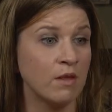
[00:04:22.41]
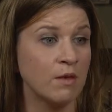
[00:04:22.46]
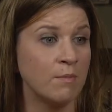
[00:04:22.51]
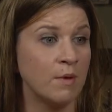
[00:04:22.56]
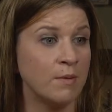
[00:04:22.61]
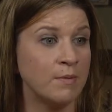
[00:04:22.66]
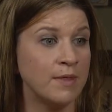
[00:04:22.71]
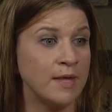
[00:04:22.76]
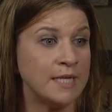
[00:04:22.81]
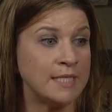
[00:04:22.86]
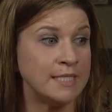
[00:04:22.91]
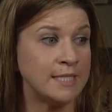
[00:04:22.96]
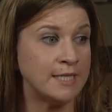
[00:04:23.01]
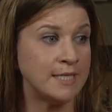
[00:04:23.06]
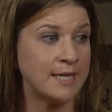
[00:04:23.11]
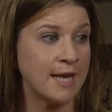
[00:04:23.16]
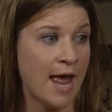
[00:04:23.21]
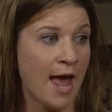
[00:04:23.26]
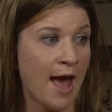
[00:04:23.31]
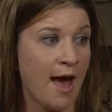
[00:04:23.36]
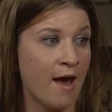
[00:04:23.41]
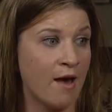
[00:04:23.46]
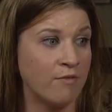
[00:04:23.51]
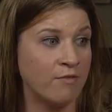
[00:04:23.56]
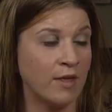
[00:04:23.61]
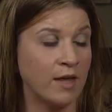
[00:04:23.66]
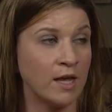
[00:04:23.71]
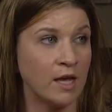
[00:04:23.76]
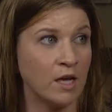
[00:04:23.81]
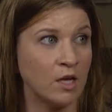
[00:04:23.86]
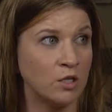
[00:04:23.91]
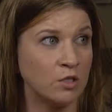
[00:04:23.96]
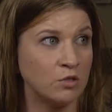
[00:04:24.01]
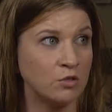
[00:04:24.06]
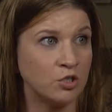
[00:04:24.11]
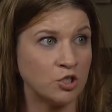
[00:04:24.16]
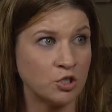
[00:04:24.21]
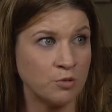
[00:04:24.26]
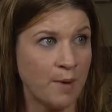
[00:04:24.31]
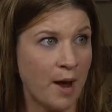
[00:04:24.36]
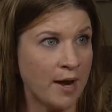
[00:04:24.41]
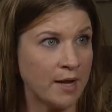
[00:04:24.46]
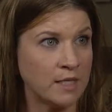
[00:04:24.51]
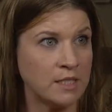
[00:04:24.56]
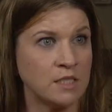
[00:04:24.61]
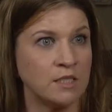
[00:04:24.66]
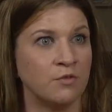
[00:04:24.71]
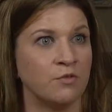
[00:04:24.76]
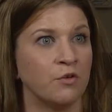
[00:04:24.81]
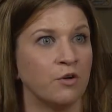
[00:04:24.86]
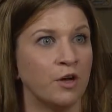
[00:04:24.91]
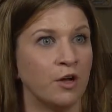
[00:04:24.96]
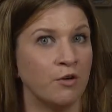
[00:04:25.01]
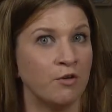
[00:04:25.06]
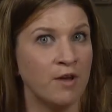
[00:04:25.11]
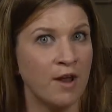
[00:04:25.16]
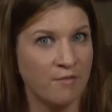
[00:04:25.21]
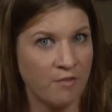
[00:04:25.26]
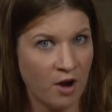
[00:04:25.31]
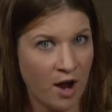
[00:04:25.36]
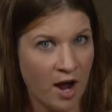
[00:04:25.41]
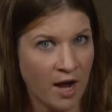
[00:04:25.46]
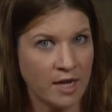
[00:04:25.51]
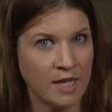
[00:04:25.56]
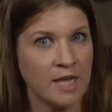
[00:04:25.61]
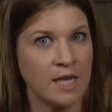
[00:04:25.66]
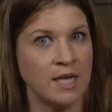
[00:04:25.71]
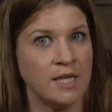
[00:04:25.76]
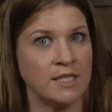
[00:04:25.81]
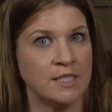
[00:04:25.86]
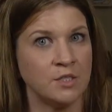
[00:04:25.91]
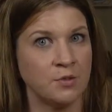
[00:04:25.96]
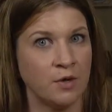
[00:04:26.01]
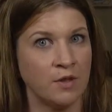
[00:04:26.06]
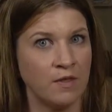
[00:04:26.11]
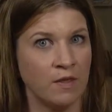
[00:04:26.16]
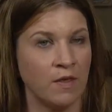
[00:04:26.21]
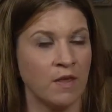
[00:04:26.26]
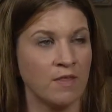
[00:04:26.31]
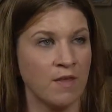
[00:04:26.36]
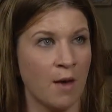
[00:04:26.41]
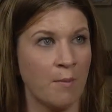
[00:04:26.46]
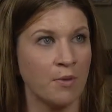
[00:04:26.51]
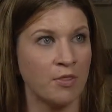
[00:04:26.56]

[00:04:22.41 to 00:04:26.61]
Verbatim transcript: maybe they didn't have like a traumatic delivery or never had kids or anything like that,